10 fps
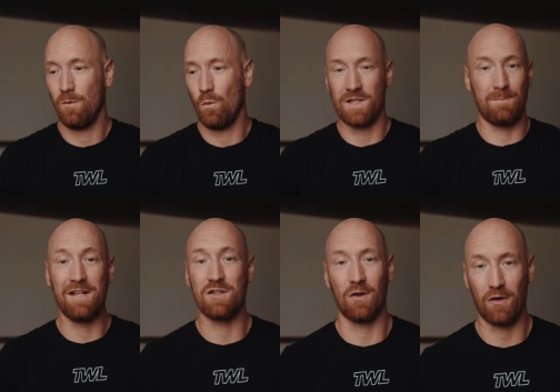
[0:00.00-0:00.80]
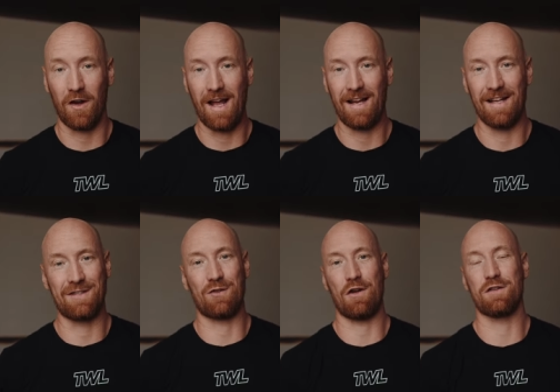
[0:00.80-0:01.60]
was meant to look like is
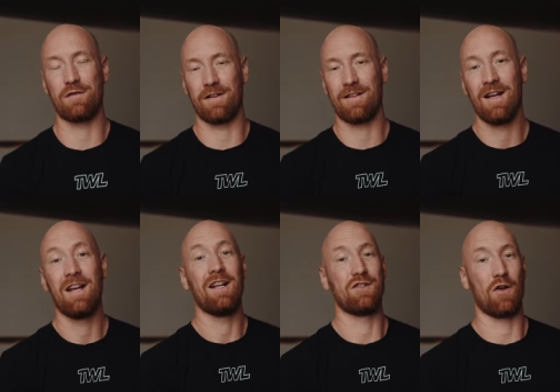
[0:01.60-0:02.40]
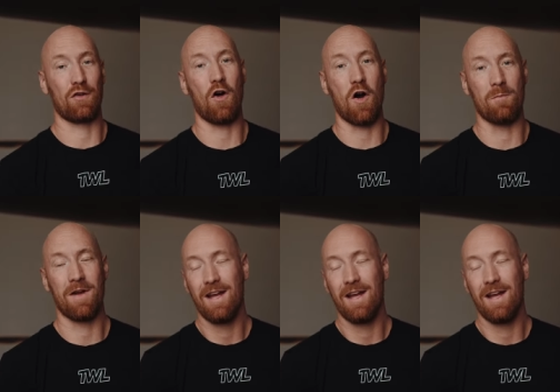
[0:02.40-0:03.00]
CrossFit.com.